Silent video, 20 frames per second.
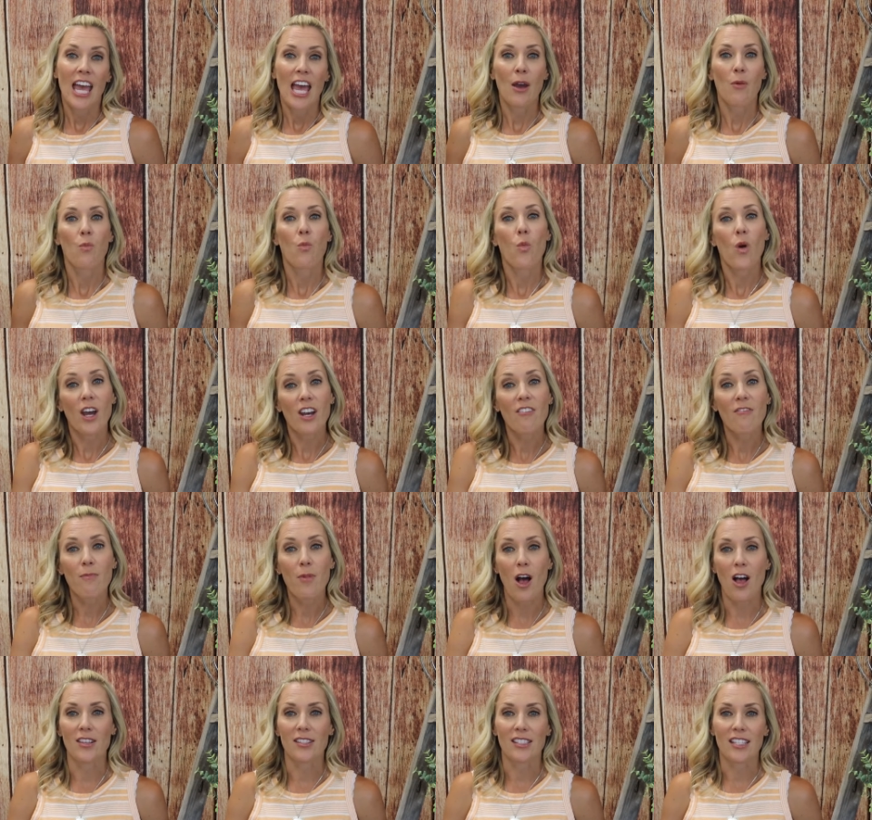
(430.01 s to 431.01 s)
and one
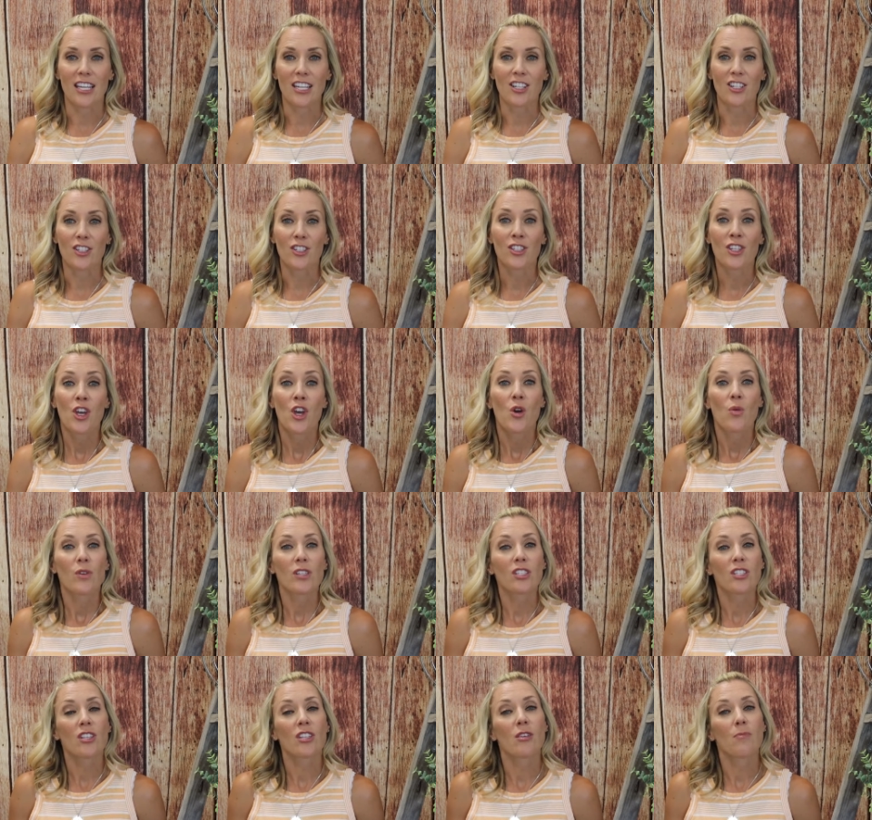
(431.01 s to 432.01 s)
of Paul's letters
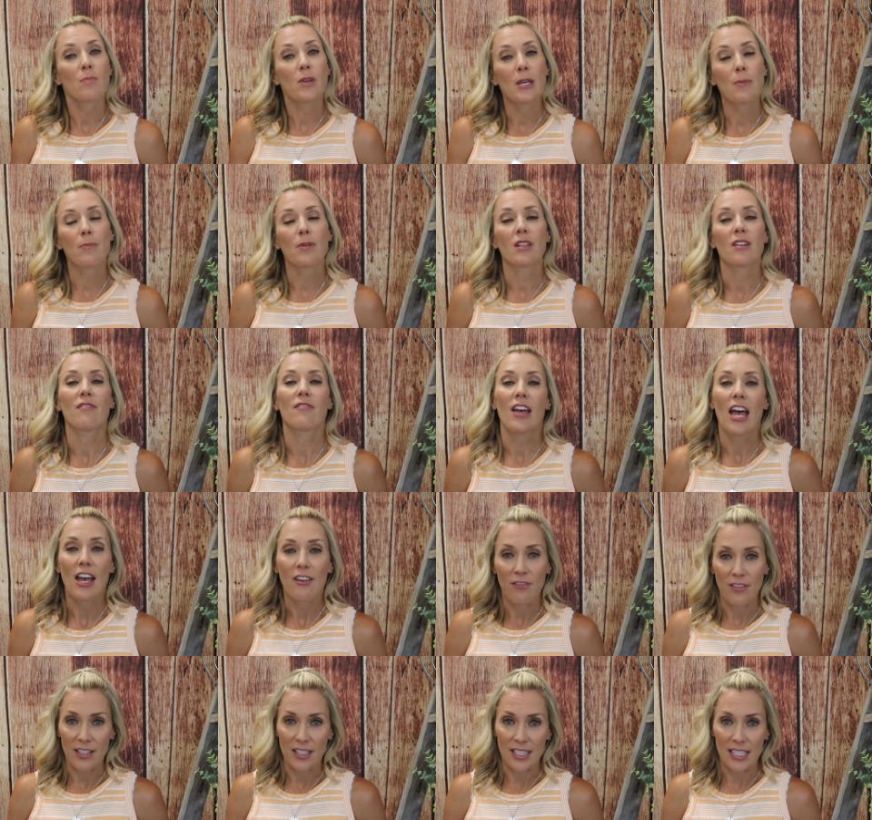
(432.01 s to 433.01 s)
was to the people of
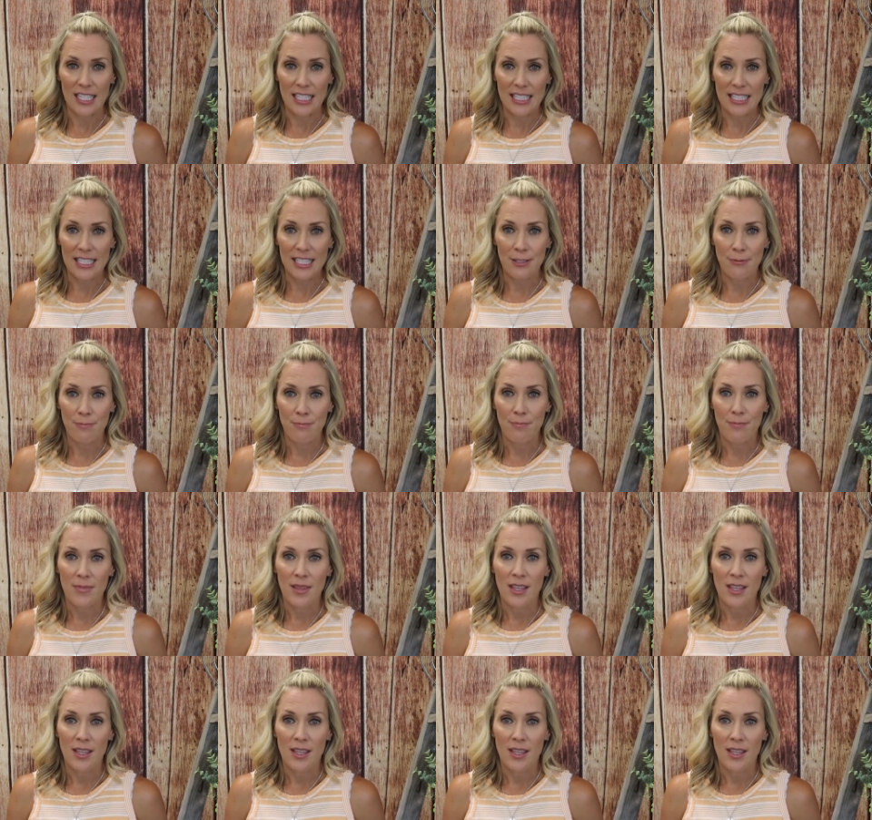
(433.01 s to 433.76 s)
Ephesus.